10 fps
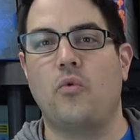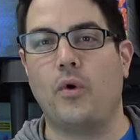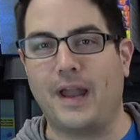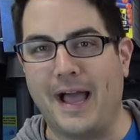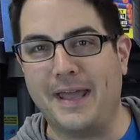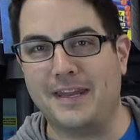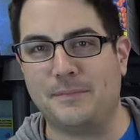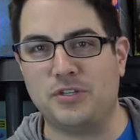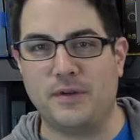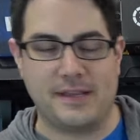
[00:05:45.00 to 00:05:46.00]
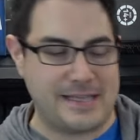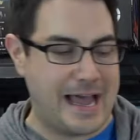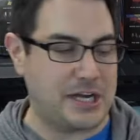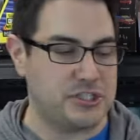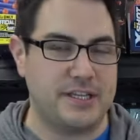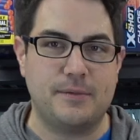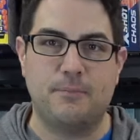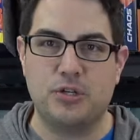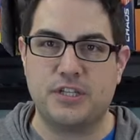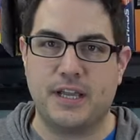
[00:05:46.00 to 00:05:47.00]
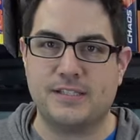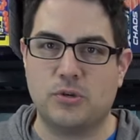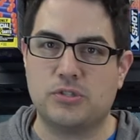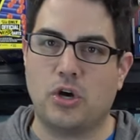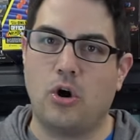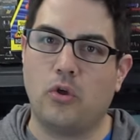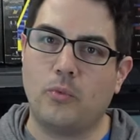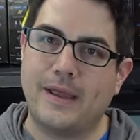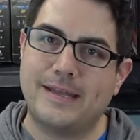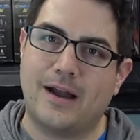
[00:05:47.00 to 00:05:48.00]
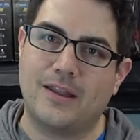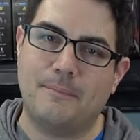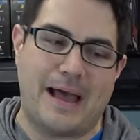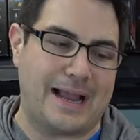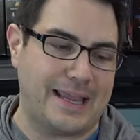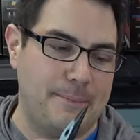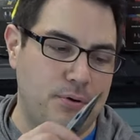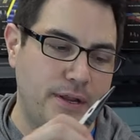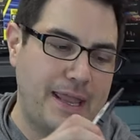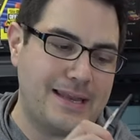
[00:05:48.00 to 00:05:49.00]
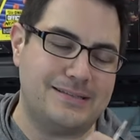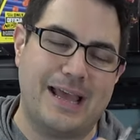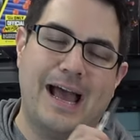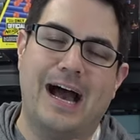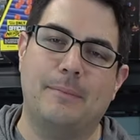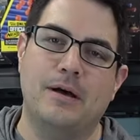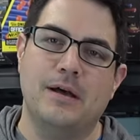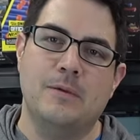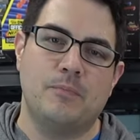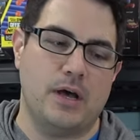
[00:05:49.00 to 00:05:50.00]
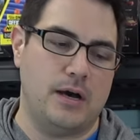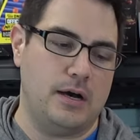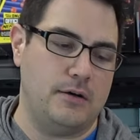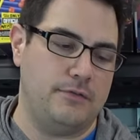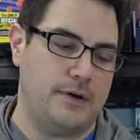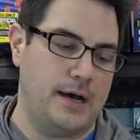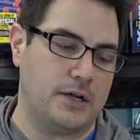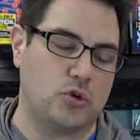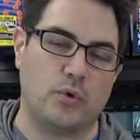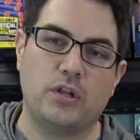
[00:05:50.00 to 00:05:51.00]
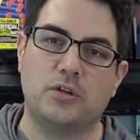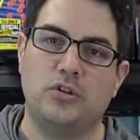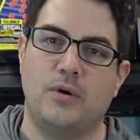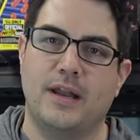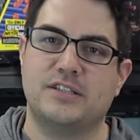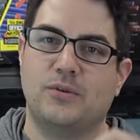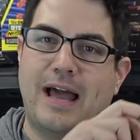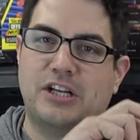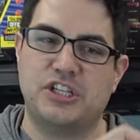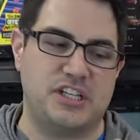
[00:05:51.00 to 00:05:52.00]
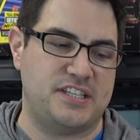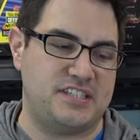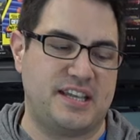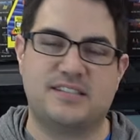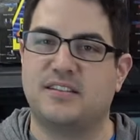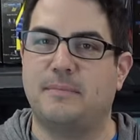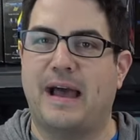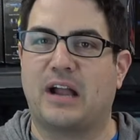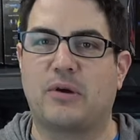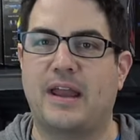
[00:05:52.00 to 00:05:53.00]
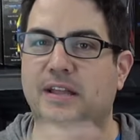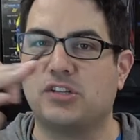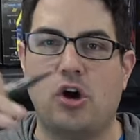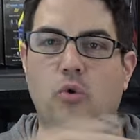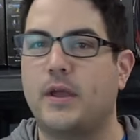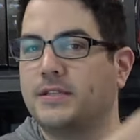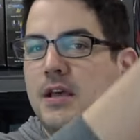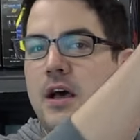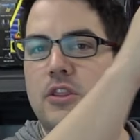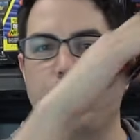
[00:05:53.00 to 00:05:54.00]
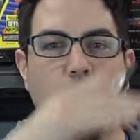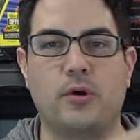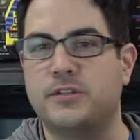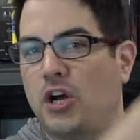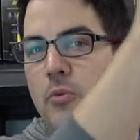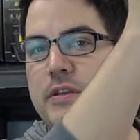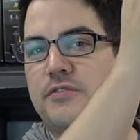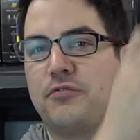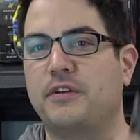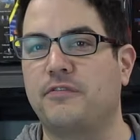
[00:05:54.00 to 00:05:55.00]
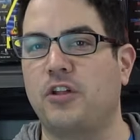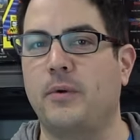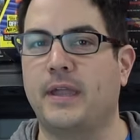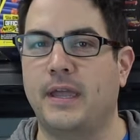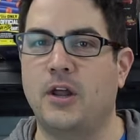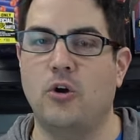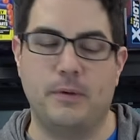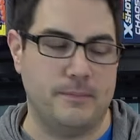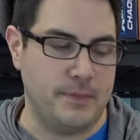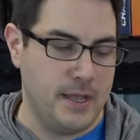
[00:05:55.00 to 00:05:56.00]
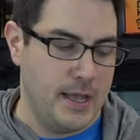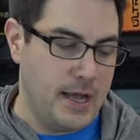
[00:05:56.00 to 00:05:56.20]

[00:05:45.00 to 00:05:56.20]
What I ended up doing is actually pushing it so it's all the way down in the back and putting a dab of uh, Gorilla Glue on it so it actually just sticks to the back, right? It's always, the port is always free flowing and open.